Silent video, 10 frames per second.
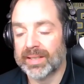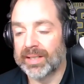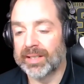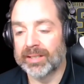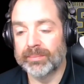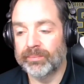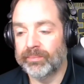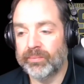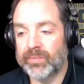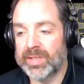um,
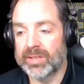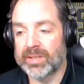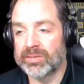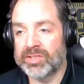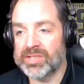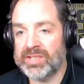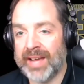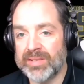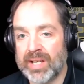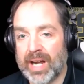you know, just
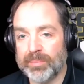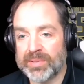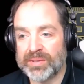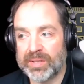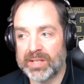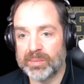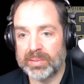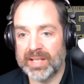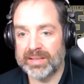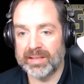having the opportunity to
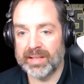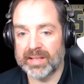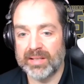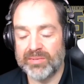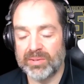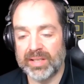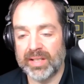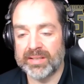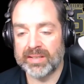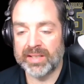play at the next level
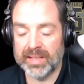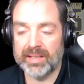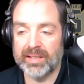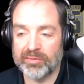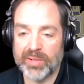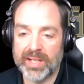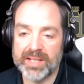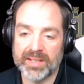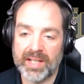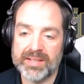and, and to get a free
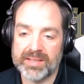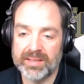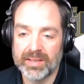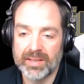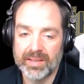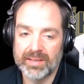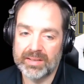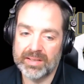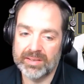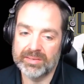education,
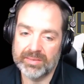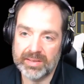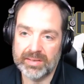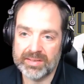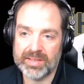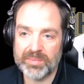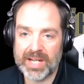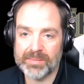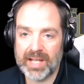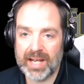you know,
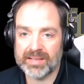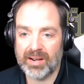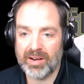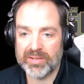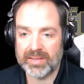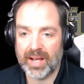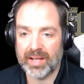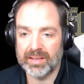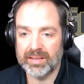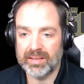sometimes guys scoff at
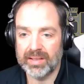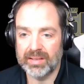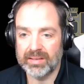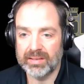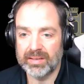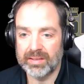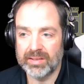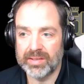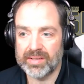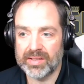that. And and you
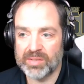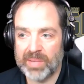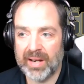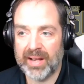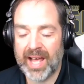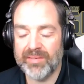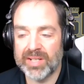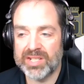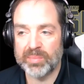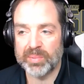know, it's it's about having
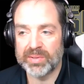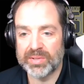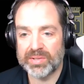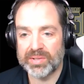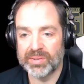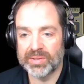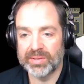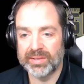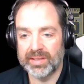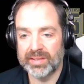a chip on your shoulder
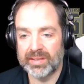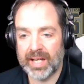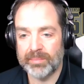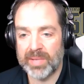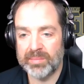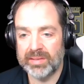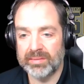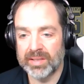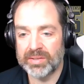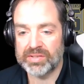and, and not maybe
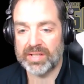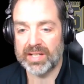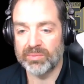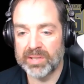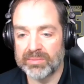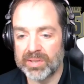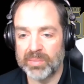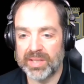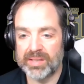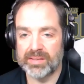understanding what it really
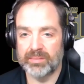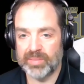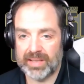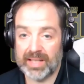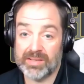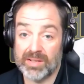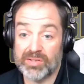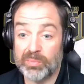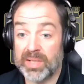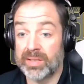means. And but that's
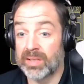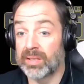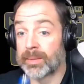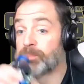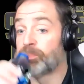also being young.